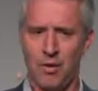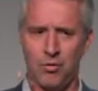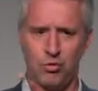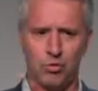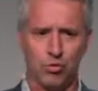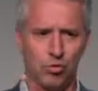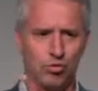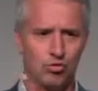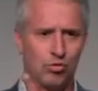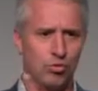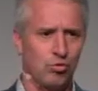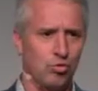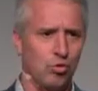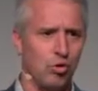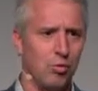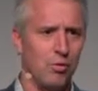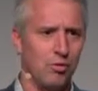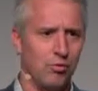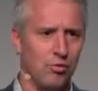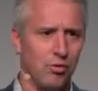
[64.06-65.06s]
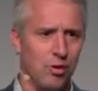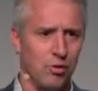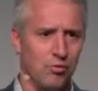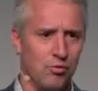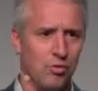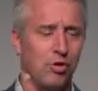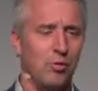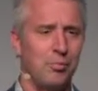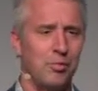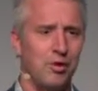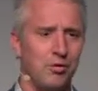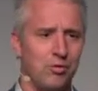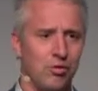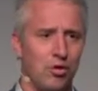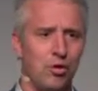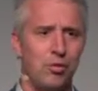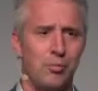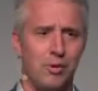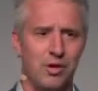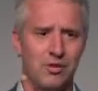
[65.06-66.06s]
will also talk
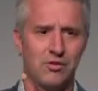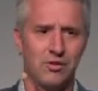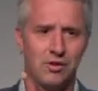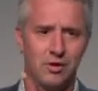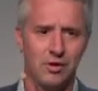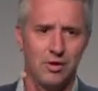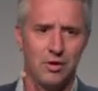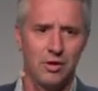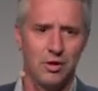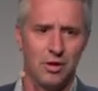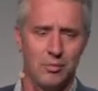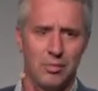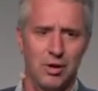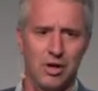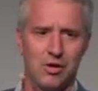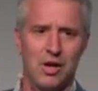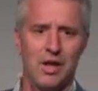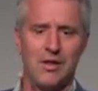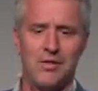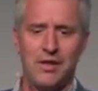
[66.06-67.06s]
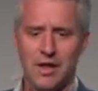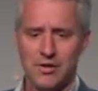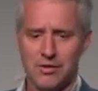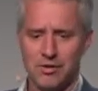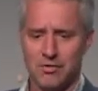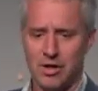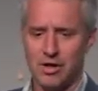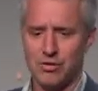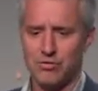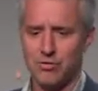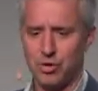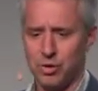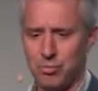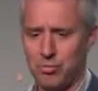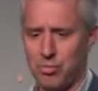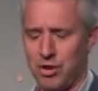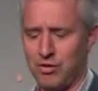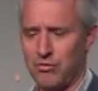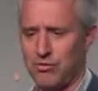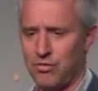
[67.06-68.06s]
a bit about Lendahand crowdfunding
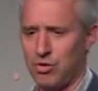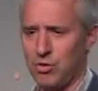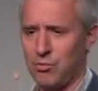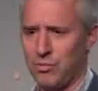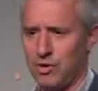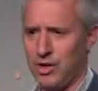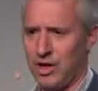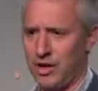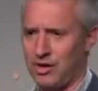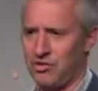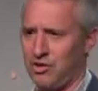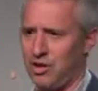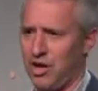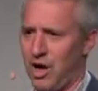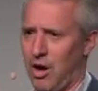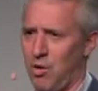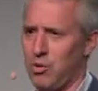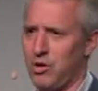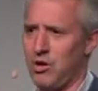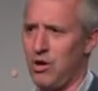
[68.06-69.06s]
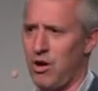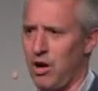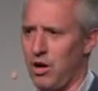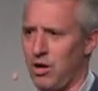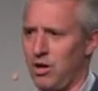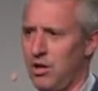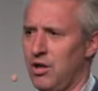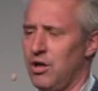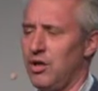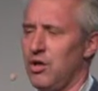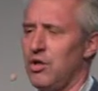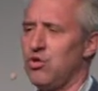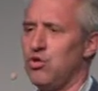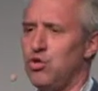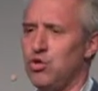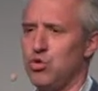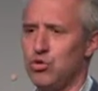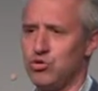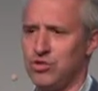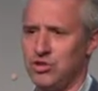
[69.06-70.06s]
platform and actually how we are
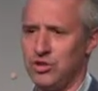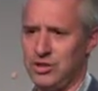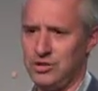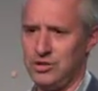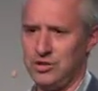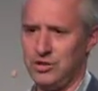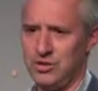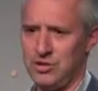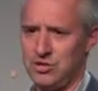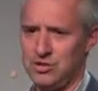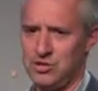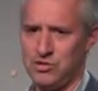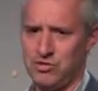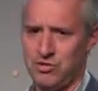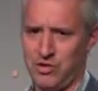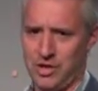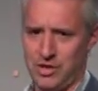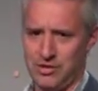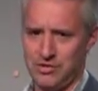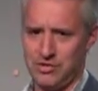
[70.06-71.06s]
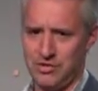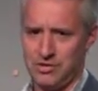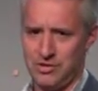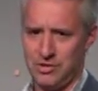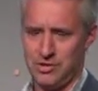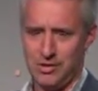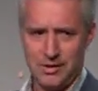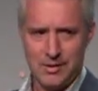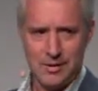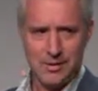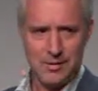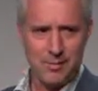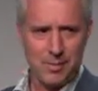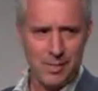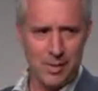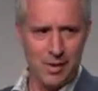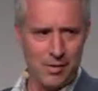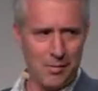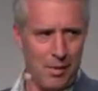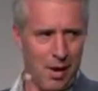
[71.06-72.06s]
using these trends.
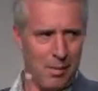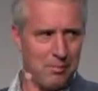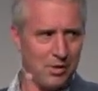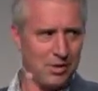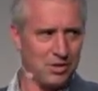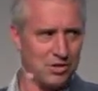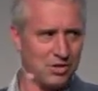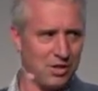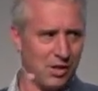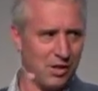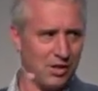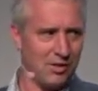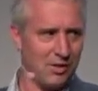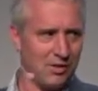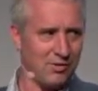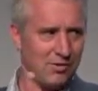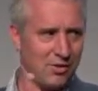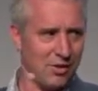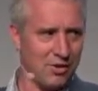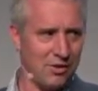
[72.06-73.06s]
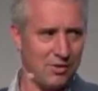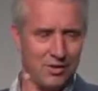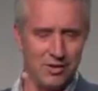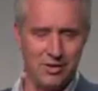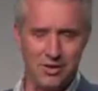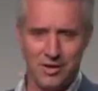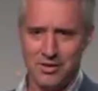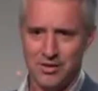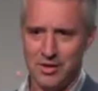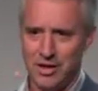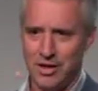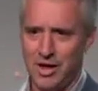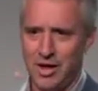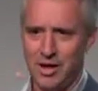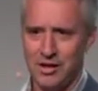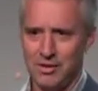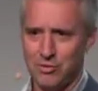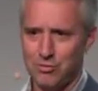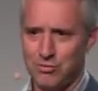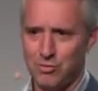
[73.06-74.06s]
I must say that in the
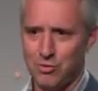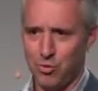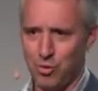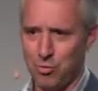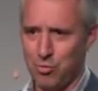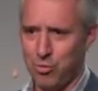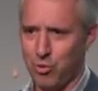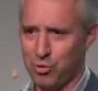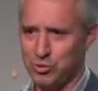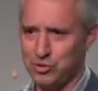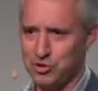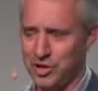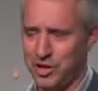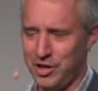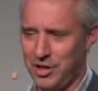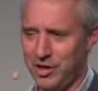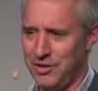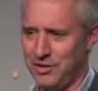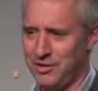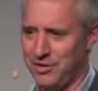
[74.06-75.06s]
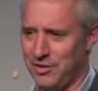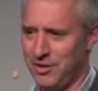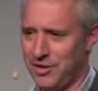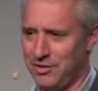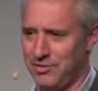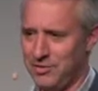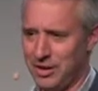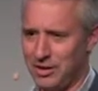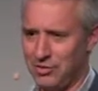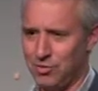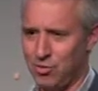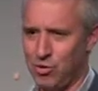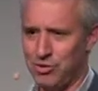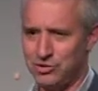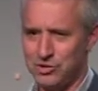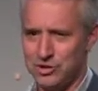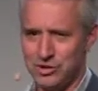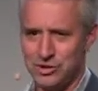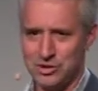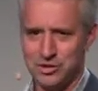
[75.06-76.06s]
light of all the blockchain
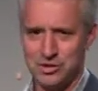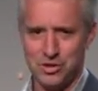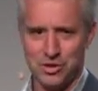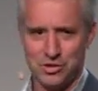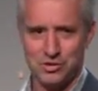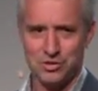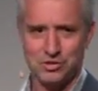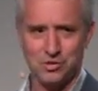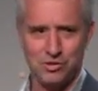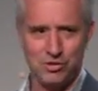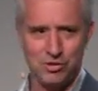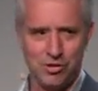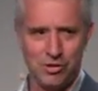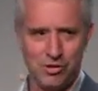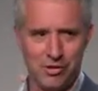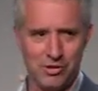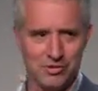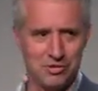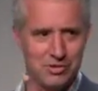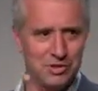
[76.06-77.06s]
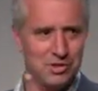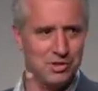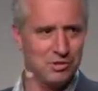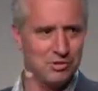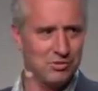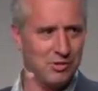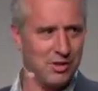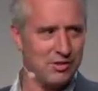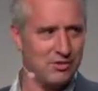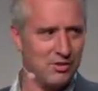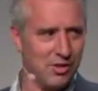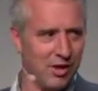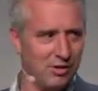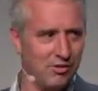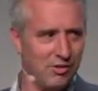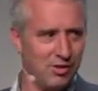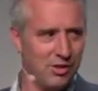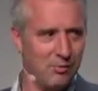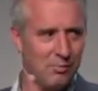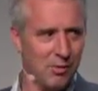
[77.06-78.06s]
technology discussions earlier, these trends
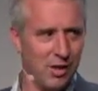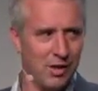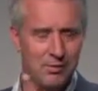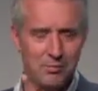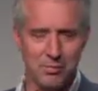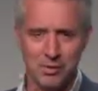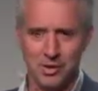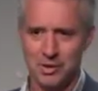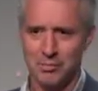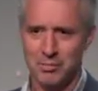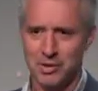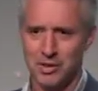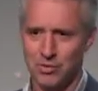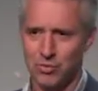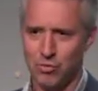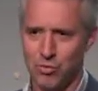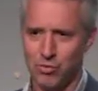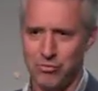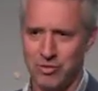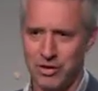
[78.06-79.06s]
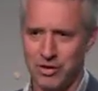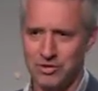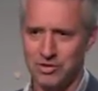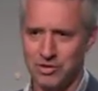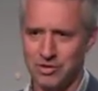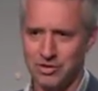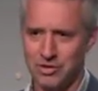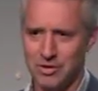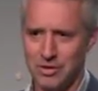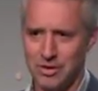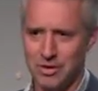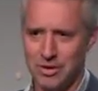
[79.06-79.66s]
actually might be a bit old-fashioned,